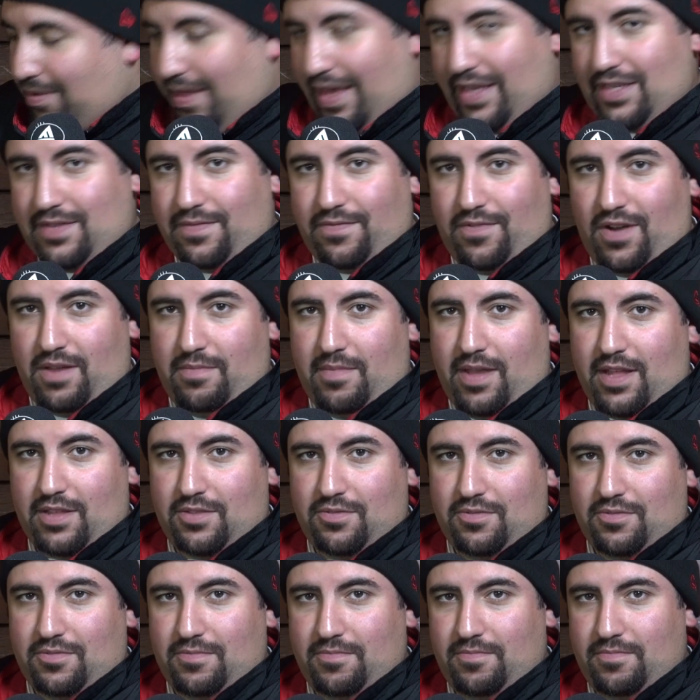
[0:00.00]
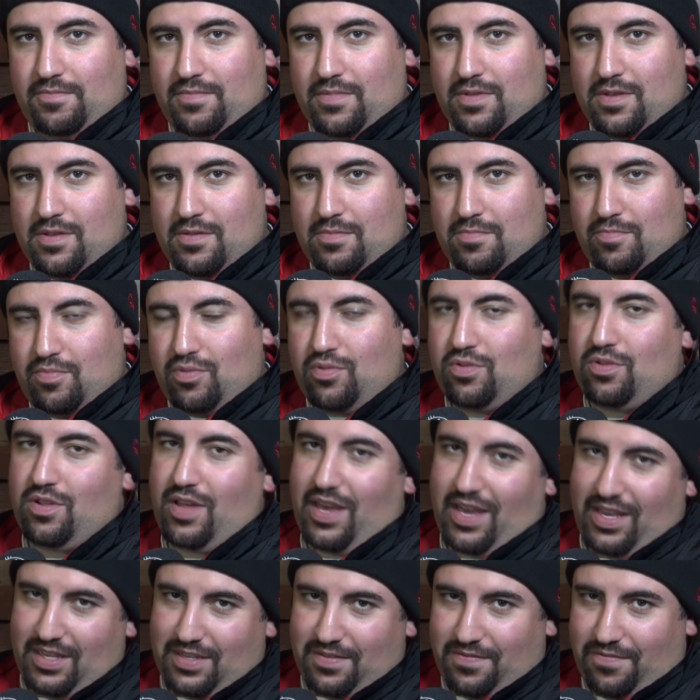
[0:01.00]
Please, Fremantle.
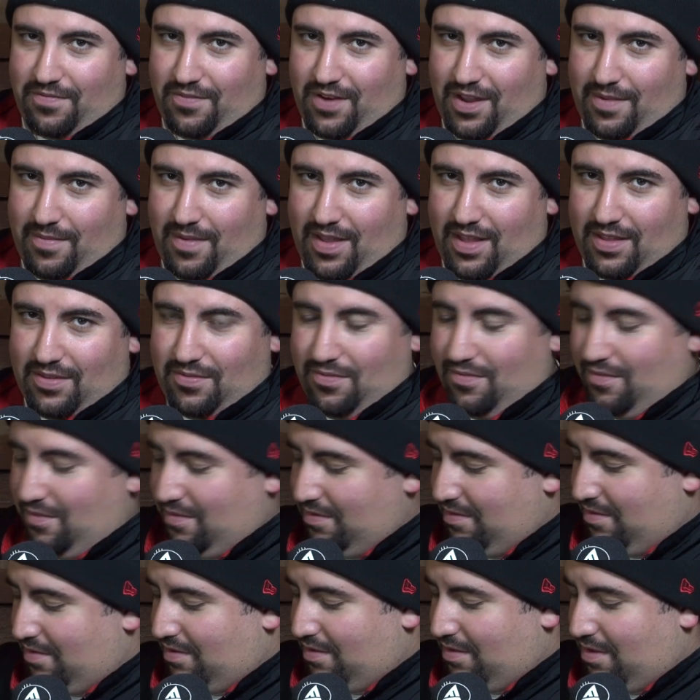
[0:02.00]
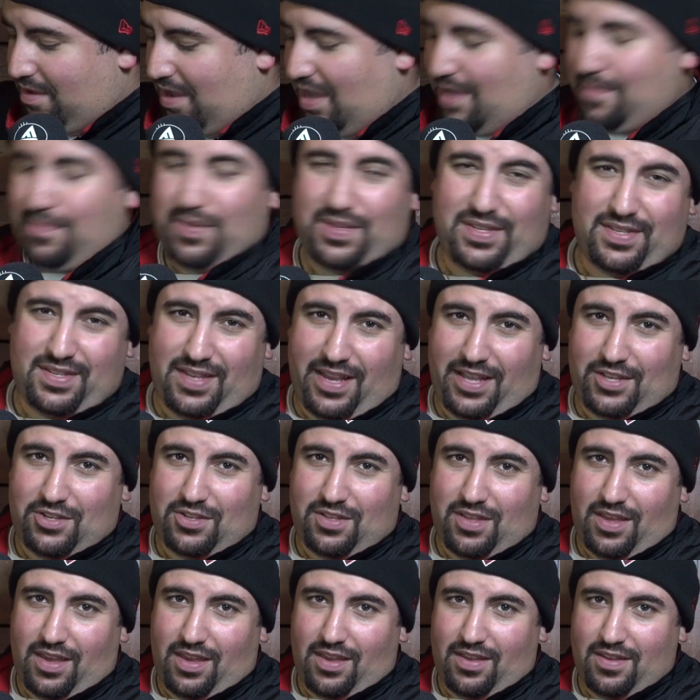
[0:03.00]
Please, Fremantle. I
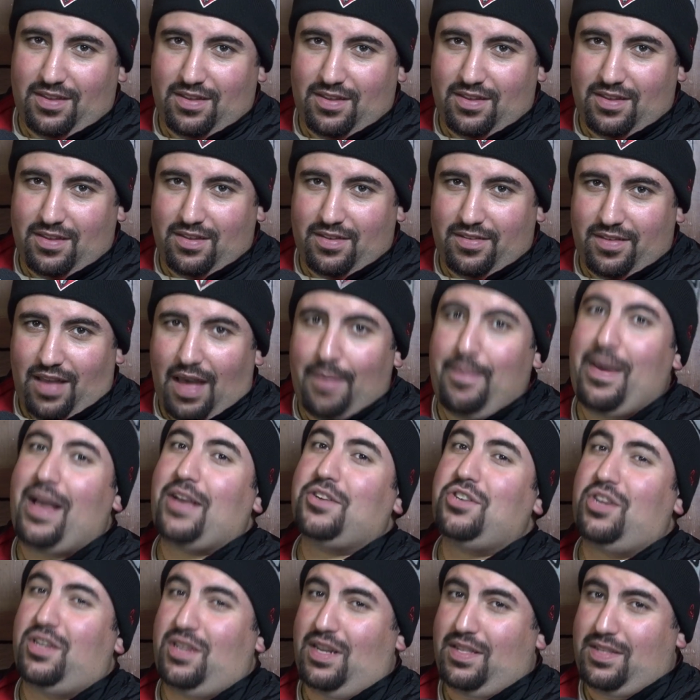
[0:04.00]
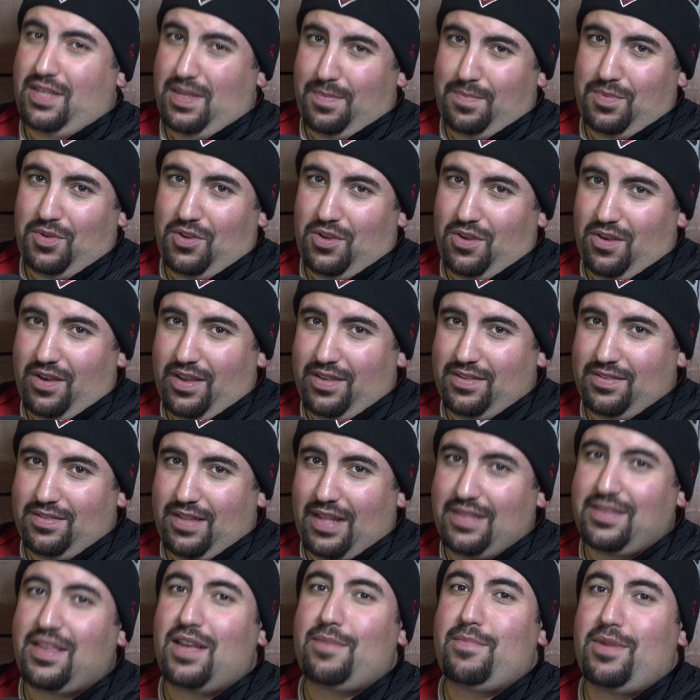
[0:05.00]
beseech thee. I'm actually going to tip you guys.
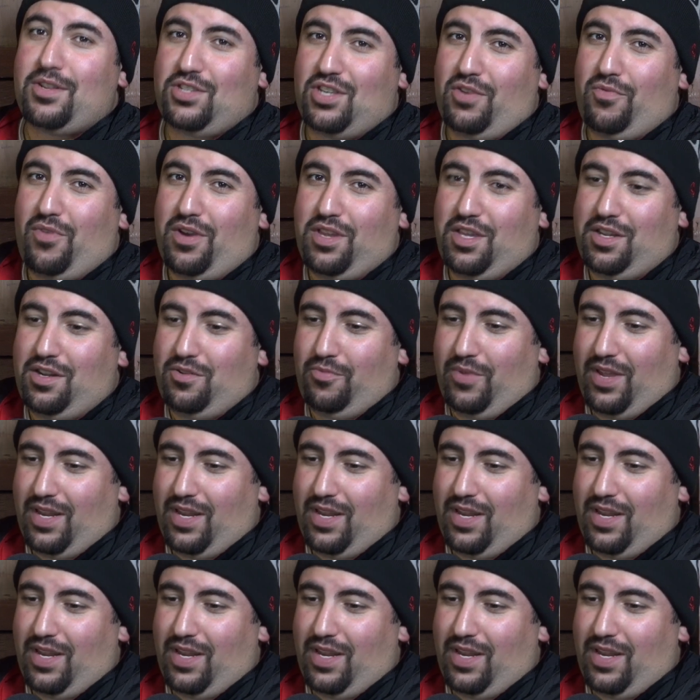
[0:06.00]
That's how much I want you to